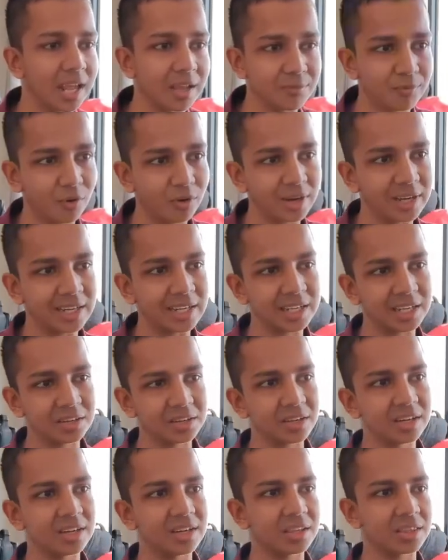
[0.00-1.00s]
like for
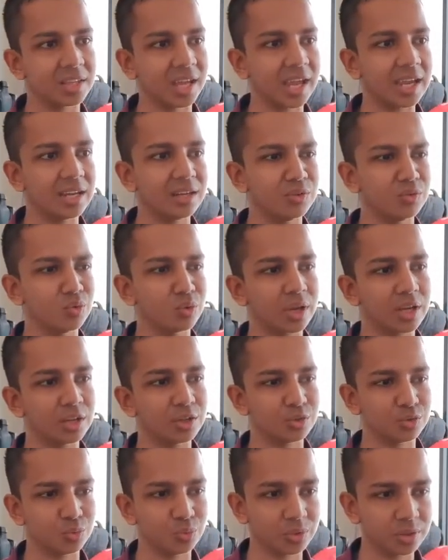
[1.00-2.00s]
interior design you
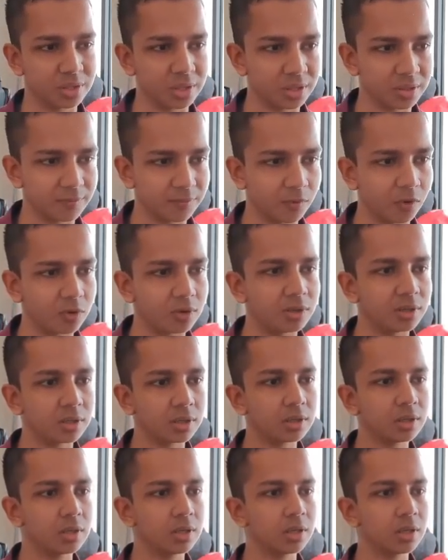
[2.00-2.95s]
can choose this font.